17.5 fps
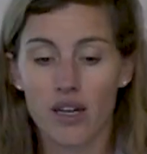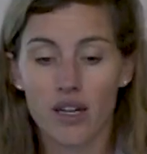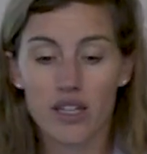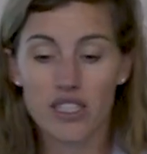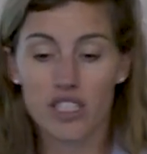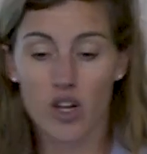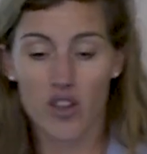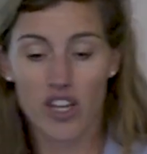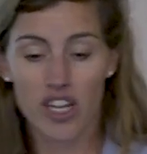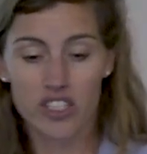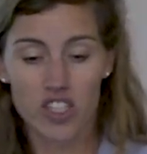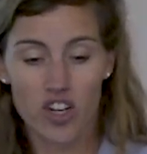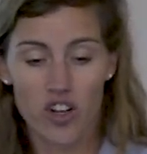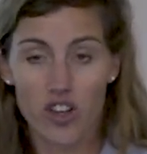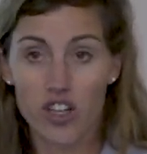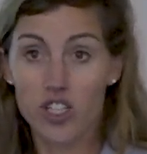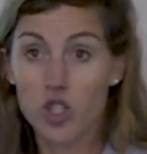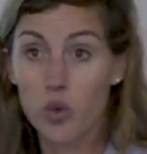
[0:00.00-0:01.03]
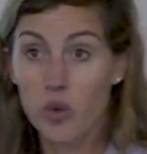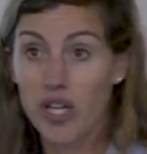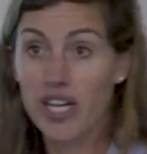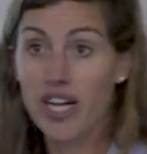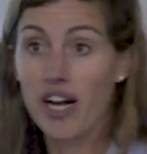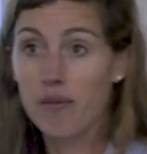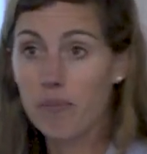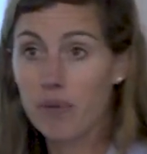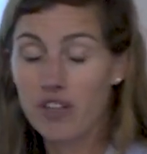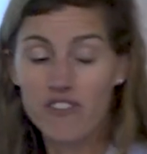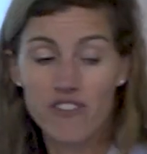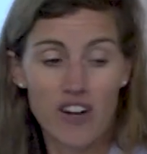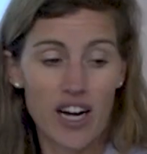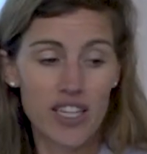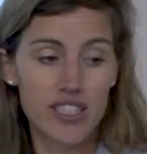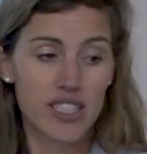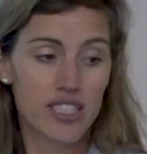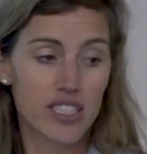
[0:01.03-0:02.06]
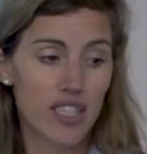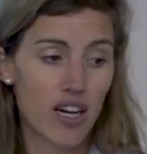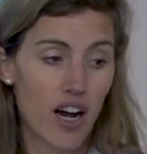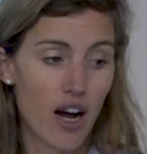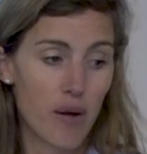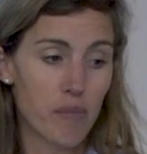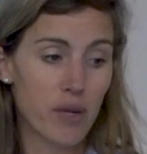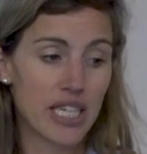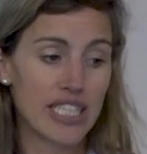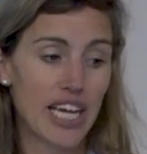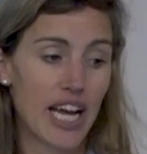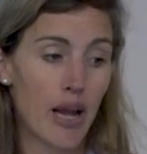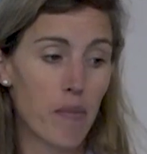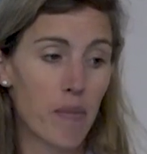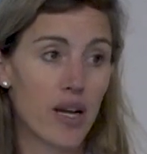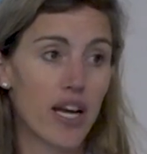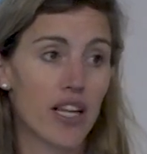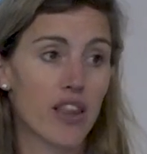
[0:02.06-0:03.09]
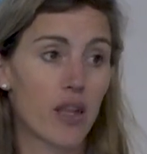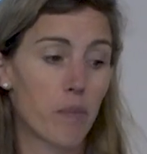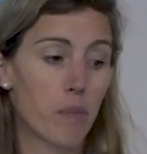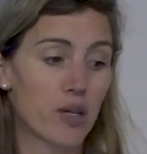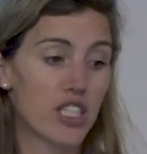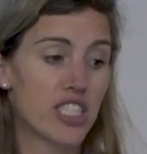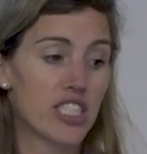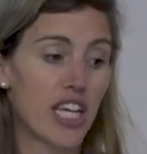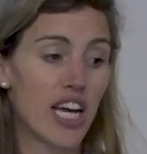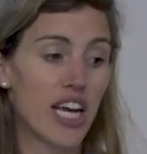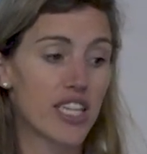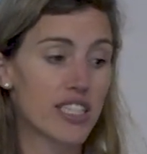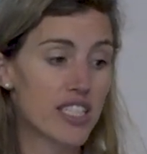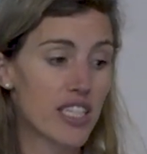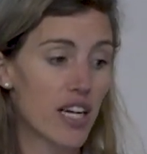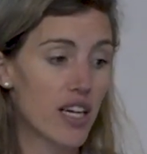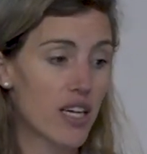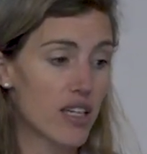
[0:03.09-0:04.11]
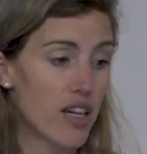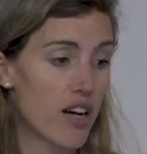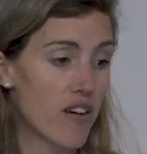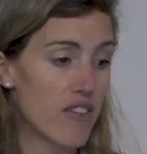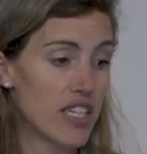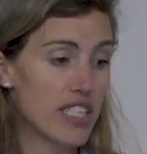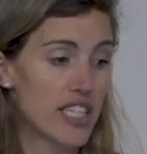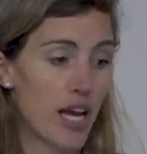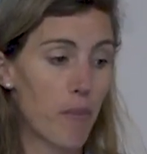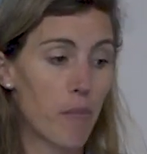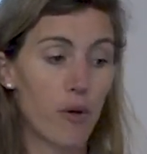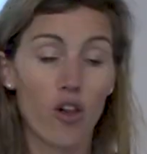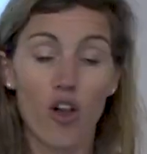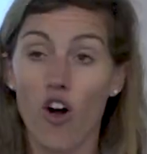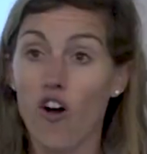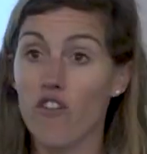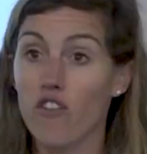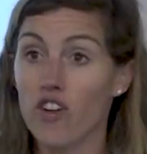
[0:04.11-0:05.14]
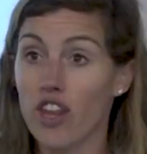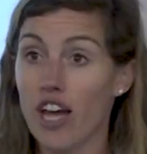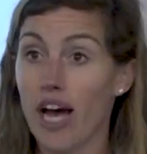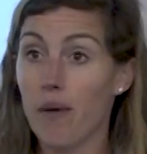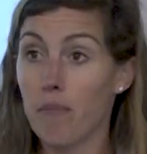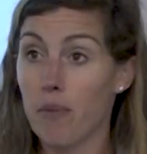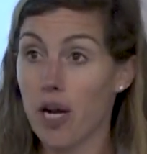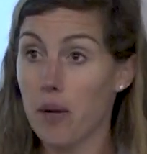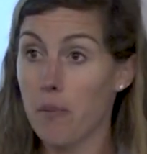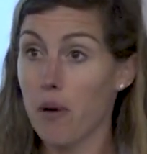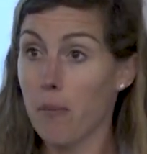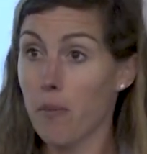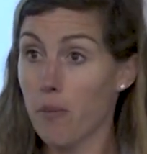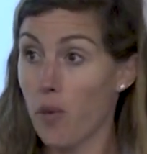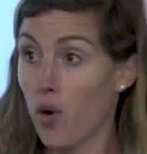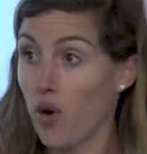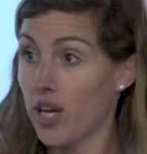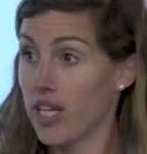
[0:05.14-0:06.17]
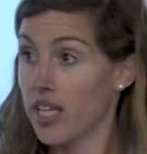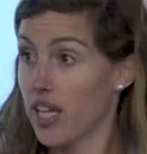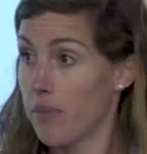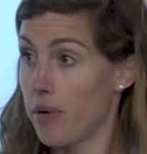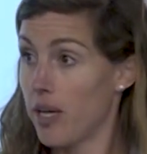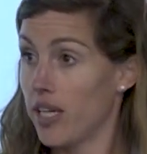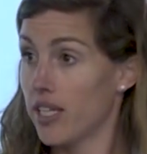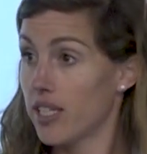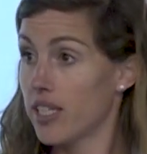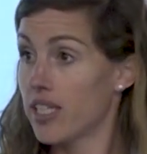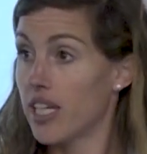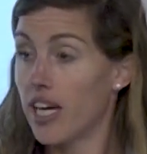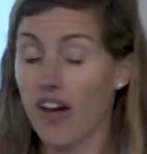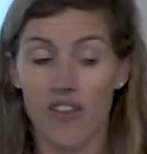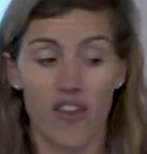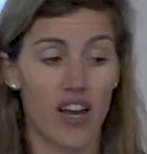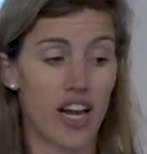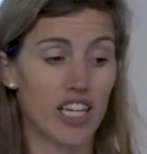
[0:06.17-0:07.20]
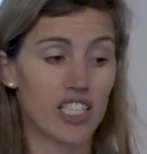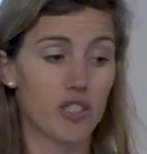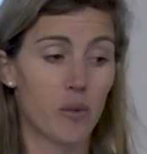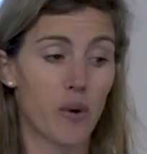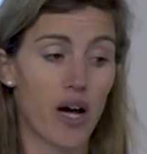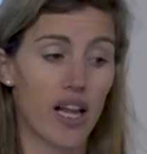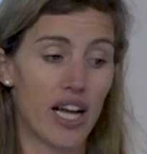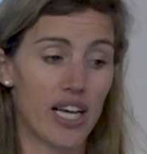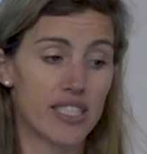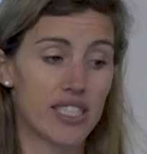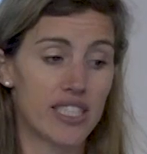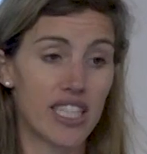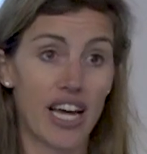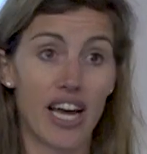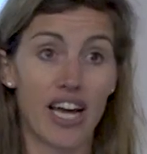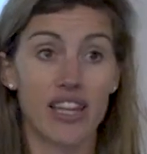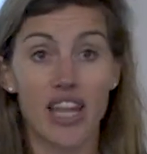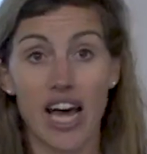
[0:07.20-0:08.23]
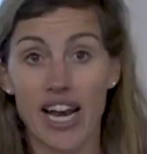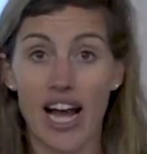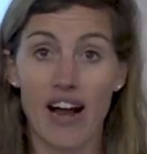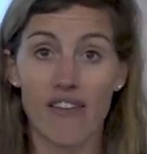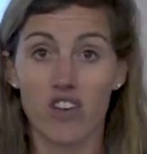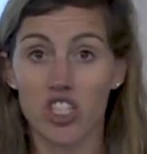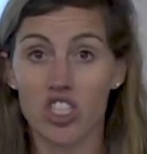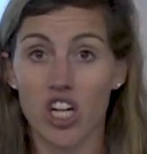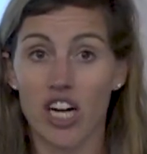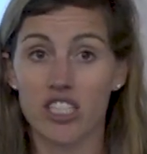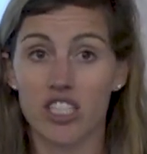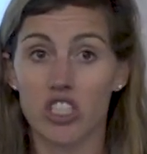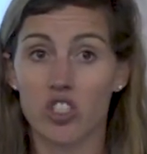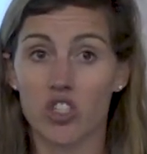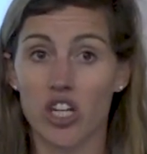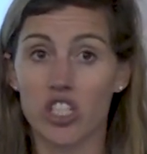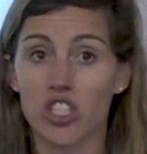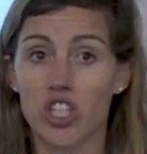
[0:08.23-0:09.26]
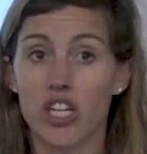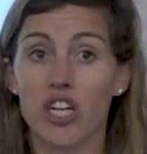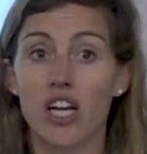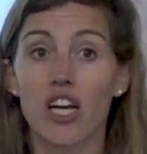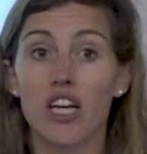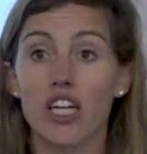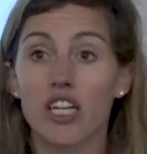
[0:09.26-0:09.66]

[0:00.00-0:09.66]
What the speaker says: So these are the 29 PFAS contaminant, the percent of the sample over that minimum reporting limit, and then as well as that average concentration.